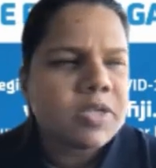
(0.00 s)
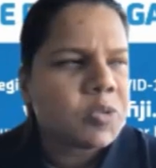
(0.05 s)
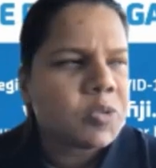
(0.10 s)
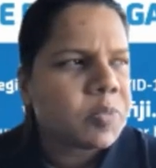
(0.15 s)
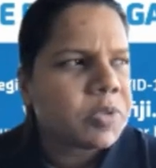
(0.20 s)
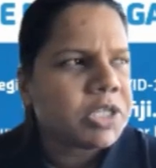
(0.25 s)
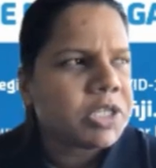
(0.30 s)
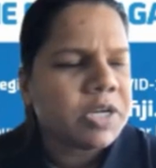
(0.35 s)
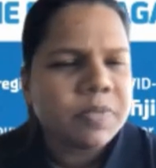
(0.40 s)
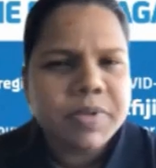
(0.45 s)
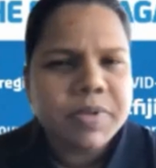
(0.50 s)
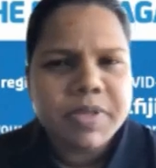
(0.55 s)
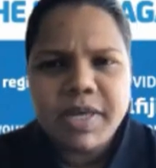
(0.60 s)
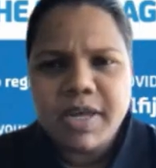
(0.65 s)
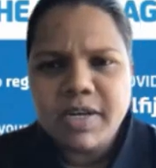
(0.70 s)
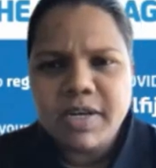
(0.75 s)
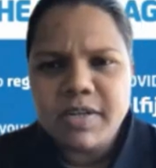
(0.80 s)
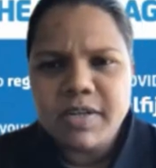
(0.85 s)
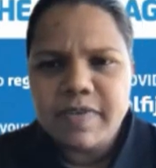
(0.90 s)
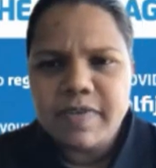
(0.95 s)
especially with the
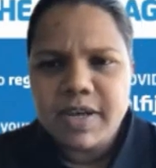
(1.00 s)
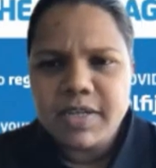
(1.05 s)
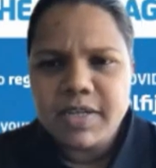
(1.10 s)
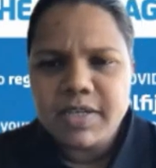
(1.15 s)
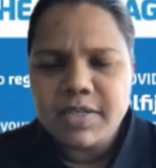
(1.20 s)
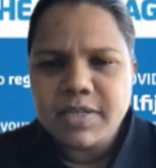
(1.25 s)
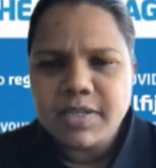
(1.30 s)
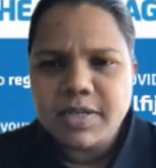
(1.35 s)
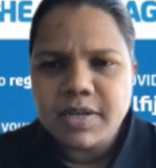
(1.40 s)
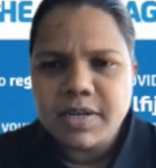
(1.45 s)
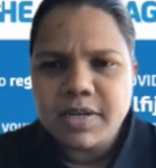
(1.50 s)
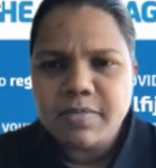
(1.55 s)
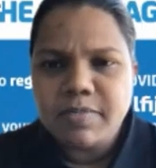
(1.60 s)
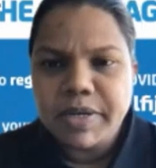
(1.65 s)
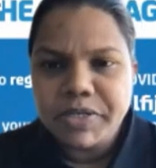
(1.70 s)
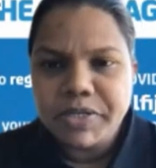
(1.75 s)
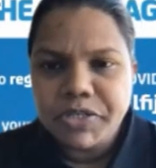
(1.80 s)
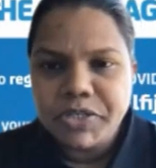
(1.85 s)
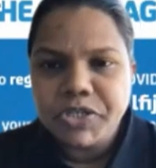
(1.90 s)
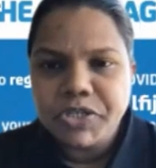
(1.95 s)
anti-vax
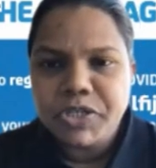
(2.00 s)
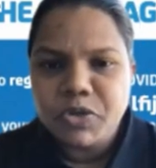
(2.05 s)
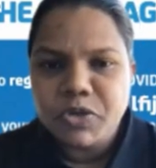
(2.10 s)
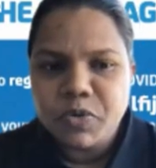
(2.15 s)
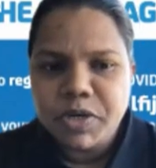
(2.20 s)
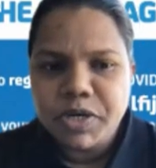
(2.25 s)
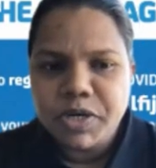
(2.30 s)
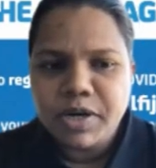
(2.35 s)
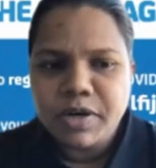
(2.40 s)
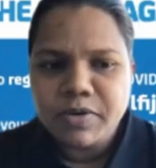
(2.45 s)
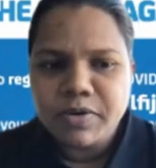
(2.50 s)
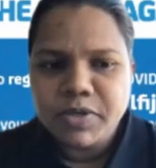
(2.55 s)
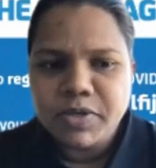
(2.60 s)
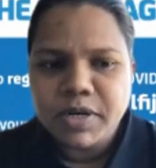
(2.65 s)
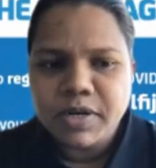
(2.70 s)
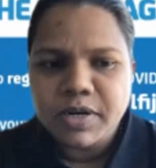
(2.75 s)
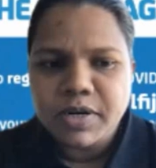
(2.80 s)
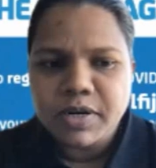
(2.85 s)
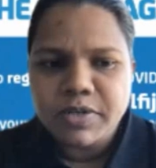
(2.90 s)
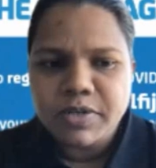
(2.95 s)
messaging going out and,